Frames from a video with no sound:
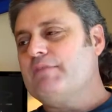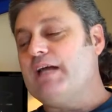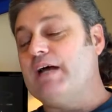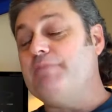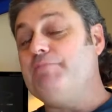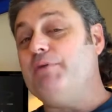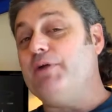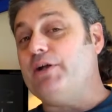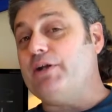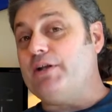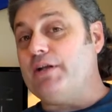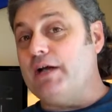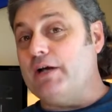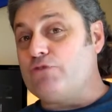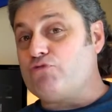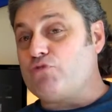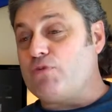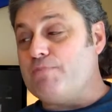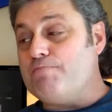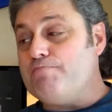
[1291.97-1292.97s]
I put a,
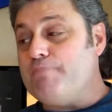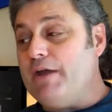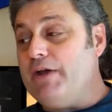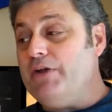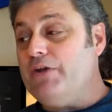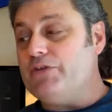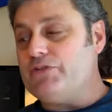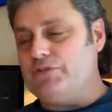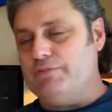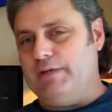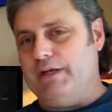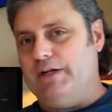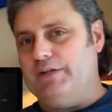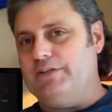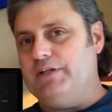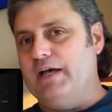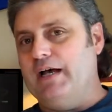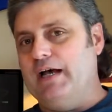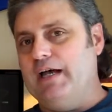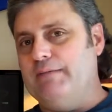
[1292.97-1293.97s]
a tremendous amount of
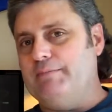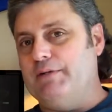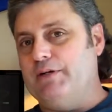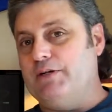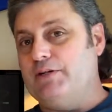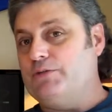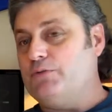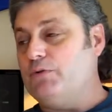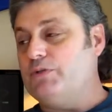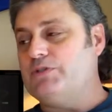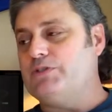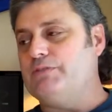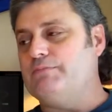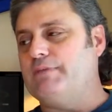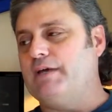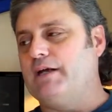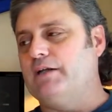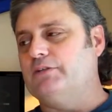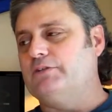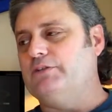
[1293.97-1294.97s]
time into Twisted
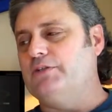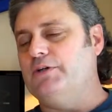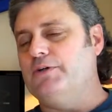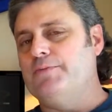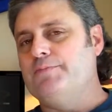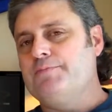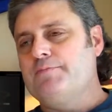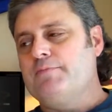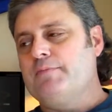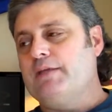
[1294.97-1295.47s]
Metal two.